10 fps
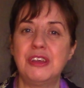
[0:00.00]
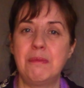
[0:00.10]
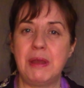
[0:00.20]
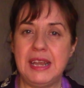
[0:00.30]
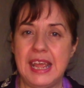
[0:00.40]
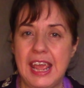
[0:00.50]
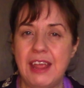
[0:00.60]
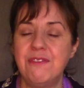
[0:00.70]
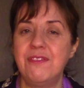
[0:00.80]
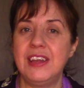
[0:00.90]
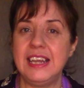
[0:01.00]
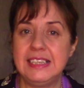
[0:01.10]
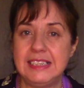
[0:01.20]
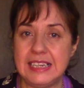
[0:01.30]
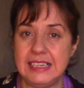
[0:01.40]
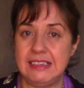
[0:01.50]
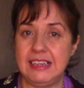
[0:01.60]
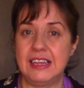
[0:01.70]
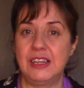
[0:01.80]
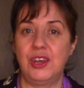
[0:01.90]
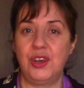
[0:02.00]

about every detail